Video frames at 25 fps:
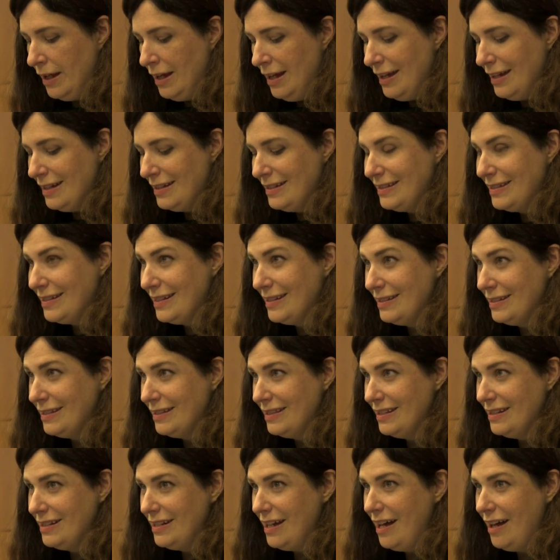Is this
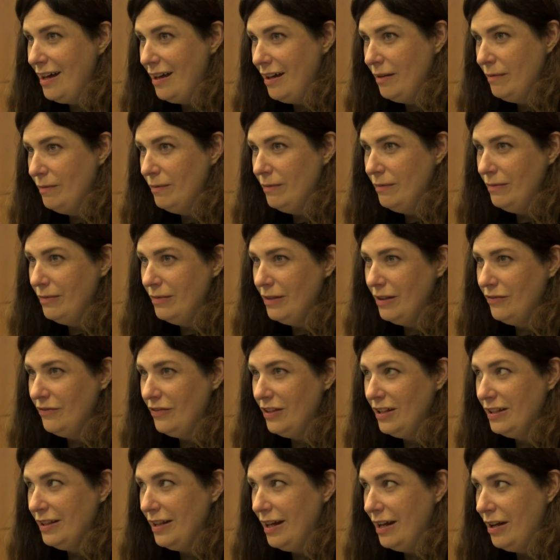the time that
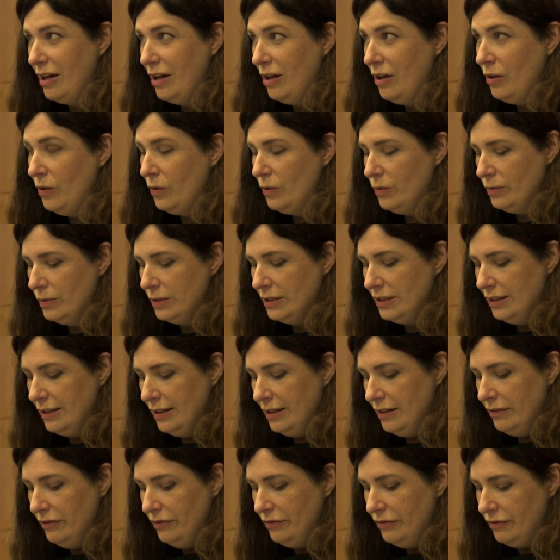Violetta would
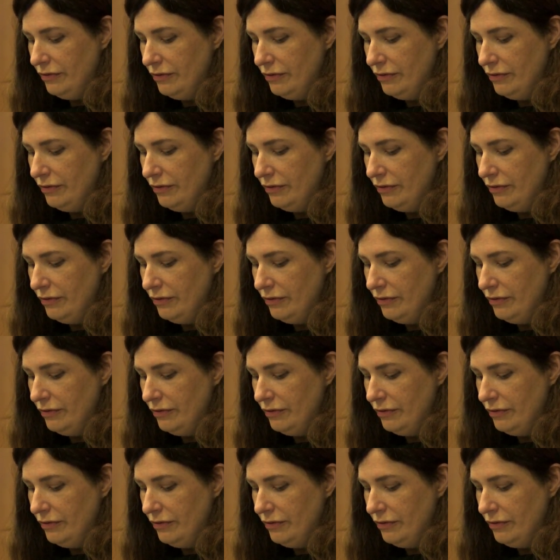live?